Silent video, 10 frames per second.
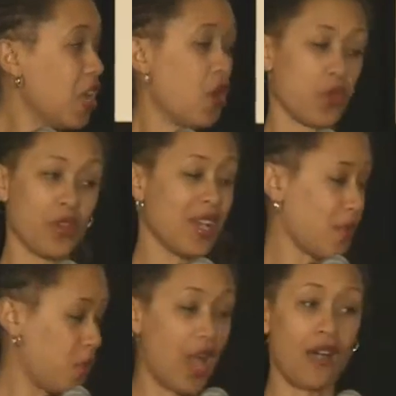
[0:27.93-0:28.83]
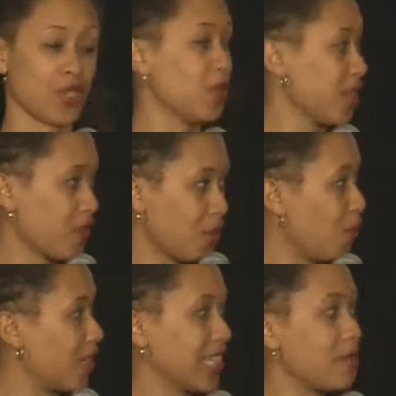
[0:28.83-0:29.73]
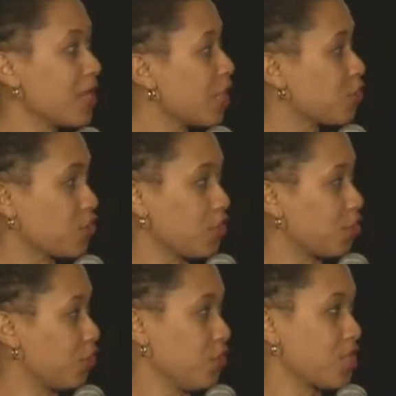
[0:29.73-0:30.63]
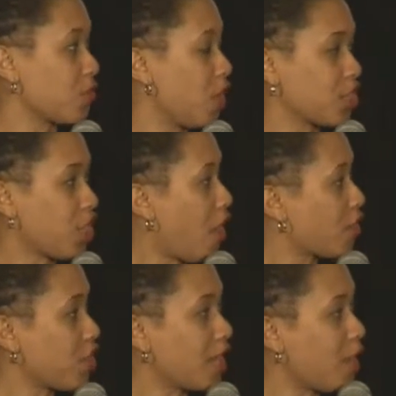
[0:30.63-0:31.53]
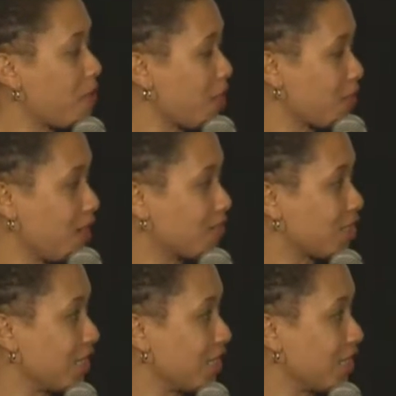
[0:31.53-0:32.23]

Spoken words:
Well, you're not, wow, you don't even want to let me introduce you. You just want to charge on up here, don't you?